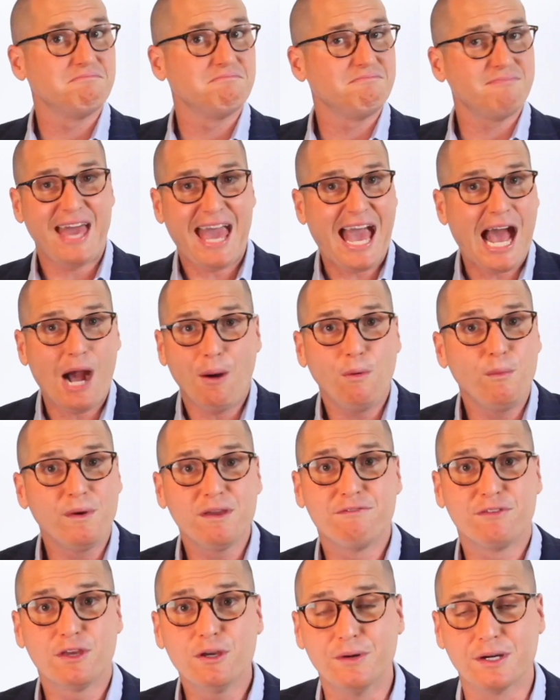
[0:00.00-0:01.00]
how will we
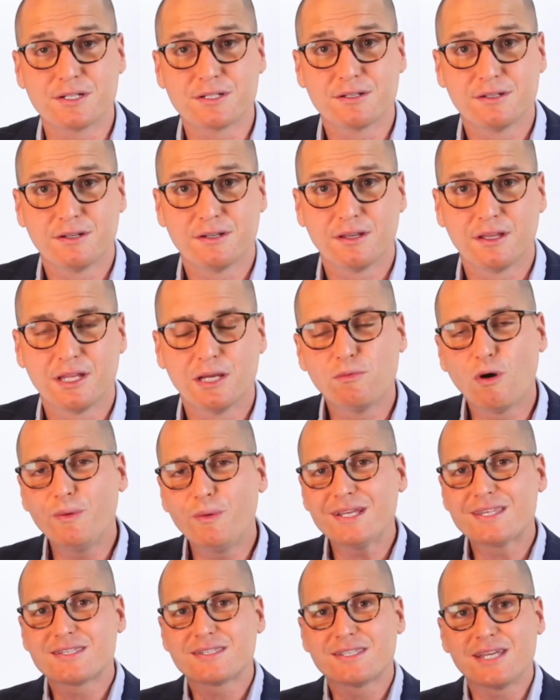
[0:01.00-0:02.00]
view it? Will we
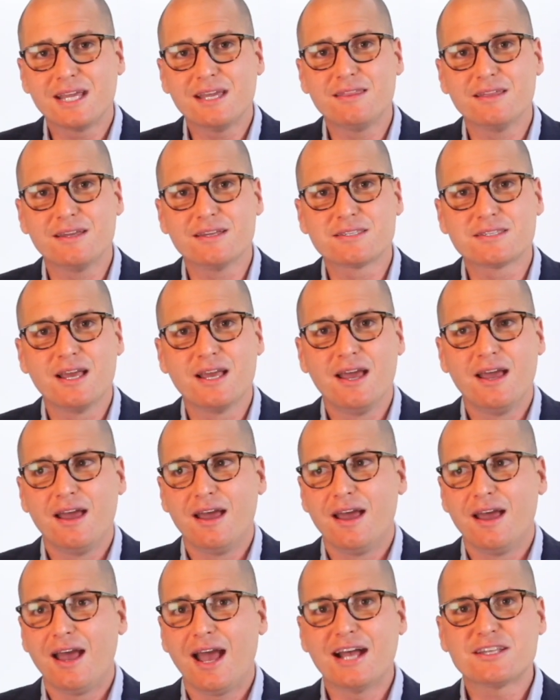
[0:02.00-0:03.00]
see this
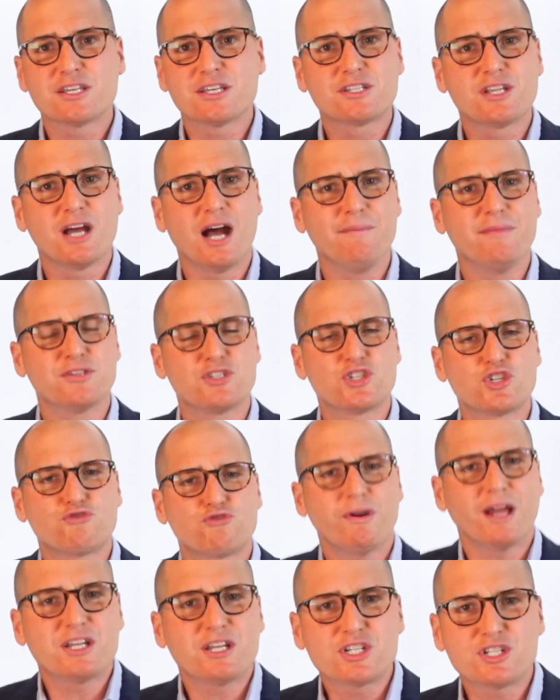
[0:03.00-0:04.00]
as a time that
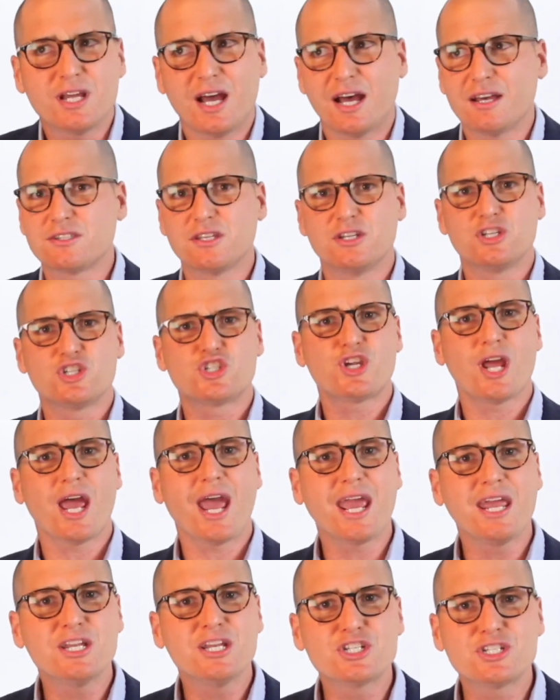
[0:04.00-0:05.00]
stretched us and
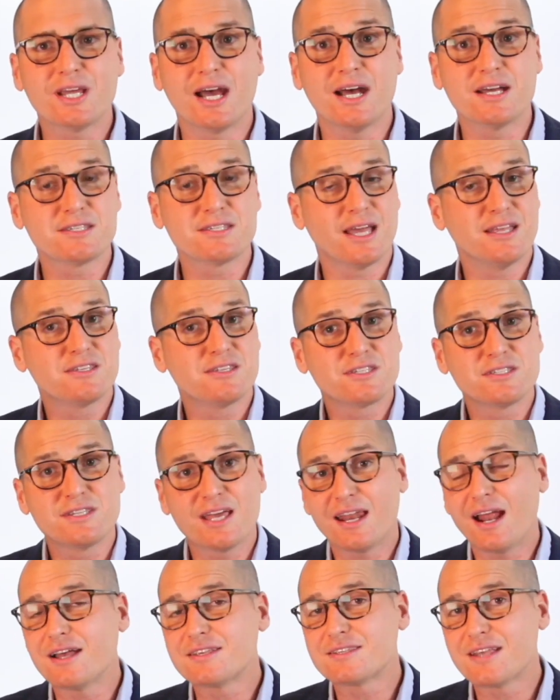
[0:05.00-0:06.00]
changed us and
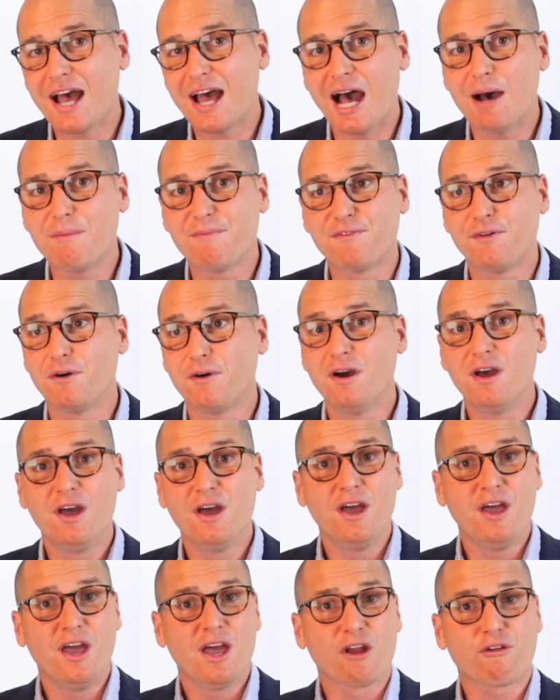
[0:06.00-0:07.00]
set us up for
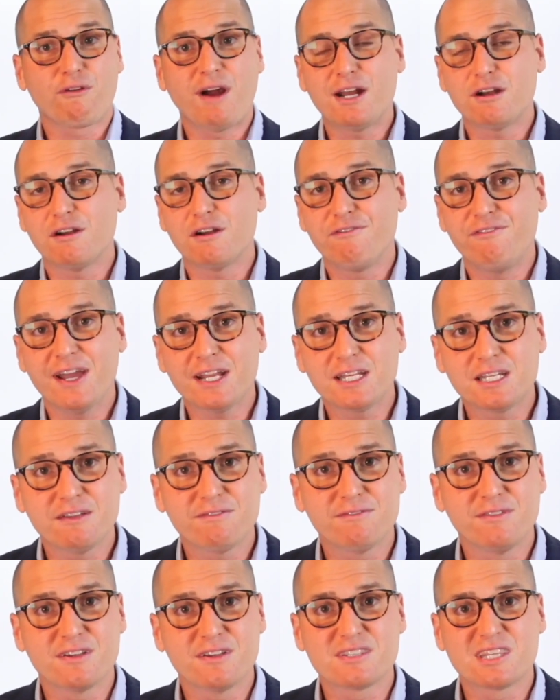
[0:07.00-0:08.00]
greater
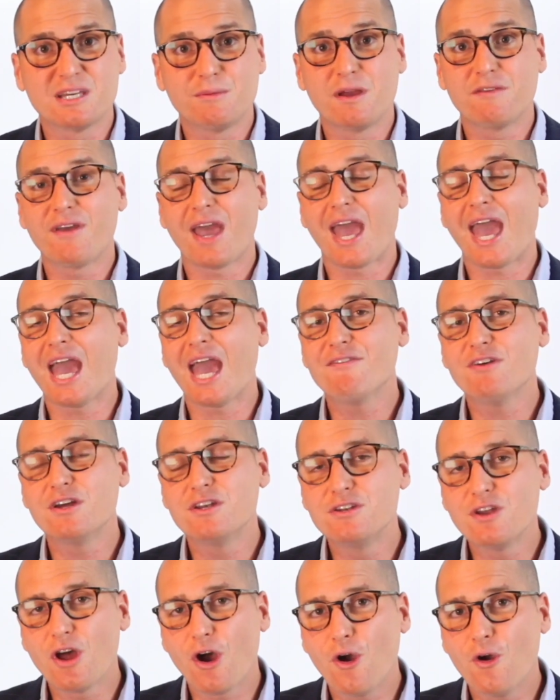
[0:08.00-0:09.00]
effectiveness than we've ever
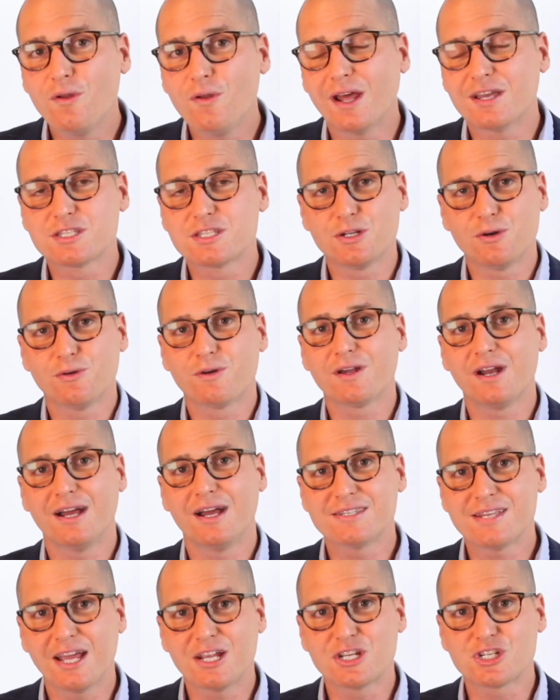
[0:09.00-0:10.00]
known as an
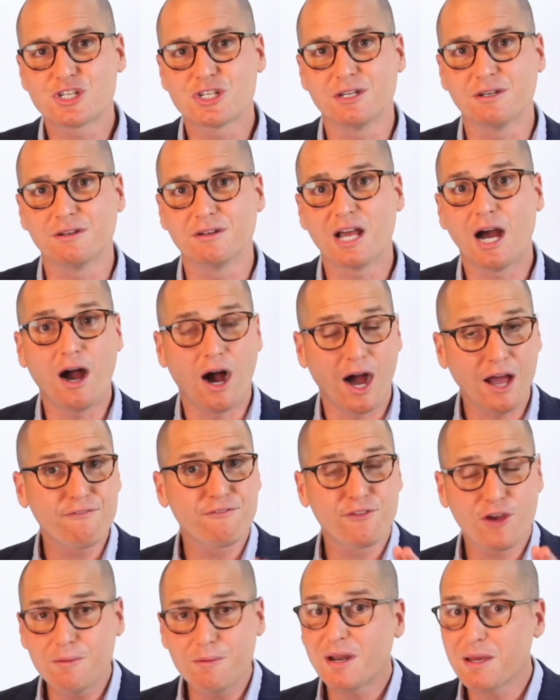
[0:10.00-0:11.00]
organisation? I
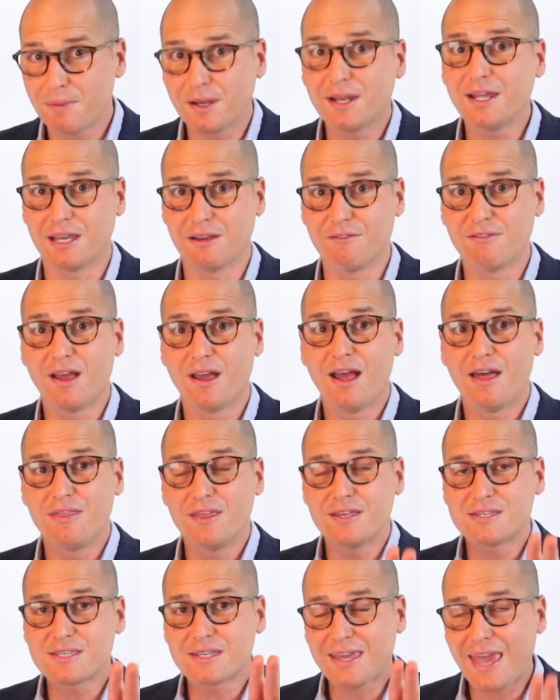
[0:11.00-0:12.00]
firmly believe
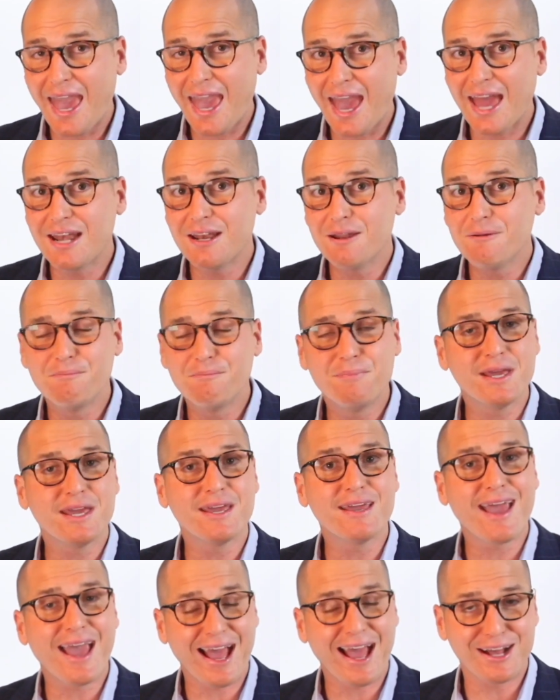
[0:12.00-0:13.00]
this can
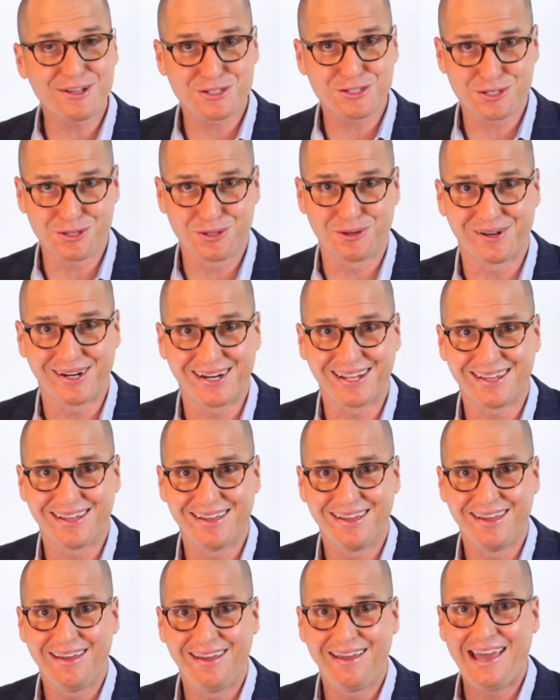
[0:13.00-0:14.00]
be our story.
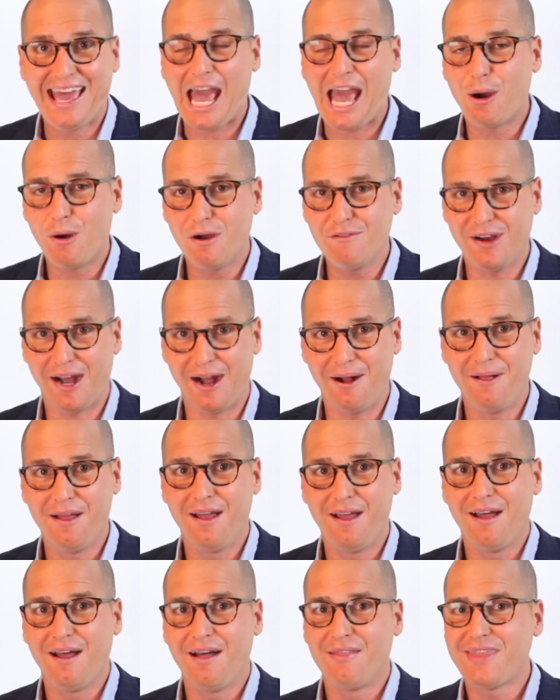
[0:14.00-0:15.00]
However,
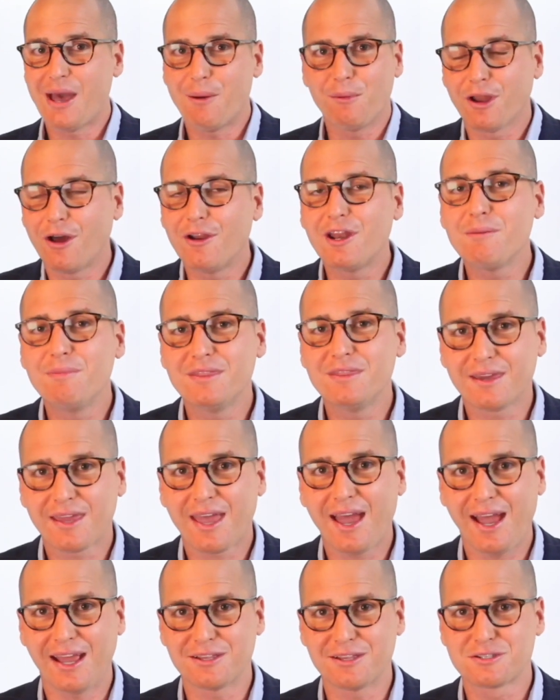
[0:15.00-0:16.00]
that will only be the
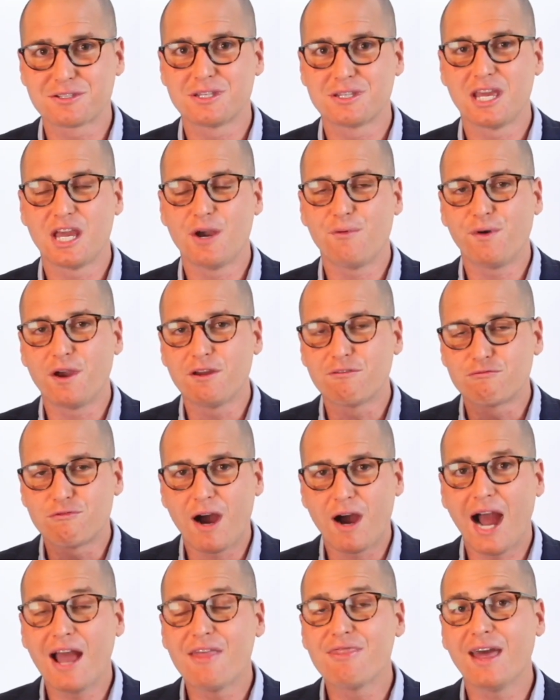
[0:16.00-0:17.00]
case if we
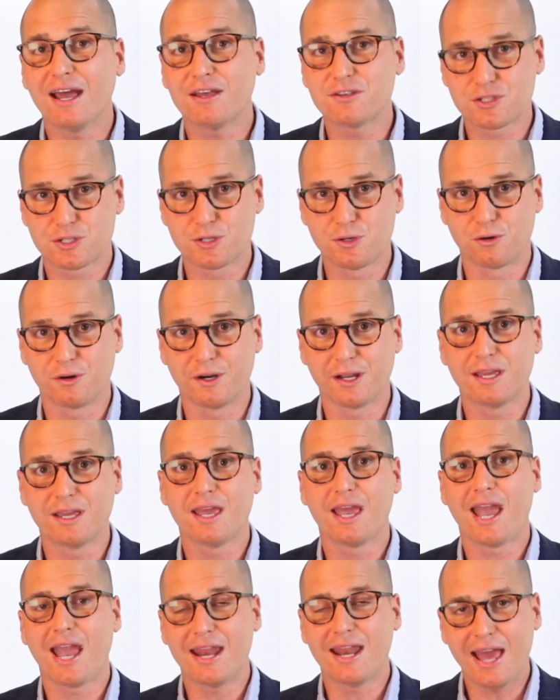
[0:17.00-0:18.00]
write that story
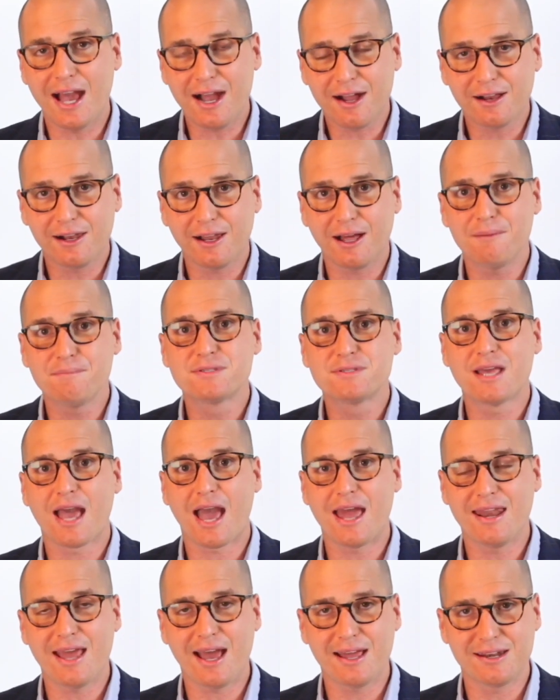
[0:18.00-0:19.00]
in our clubs and our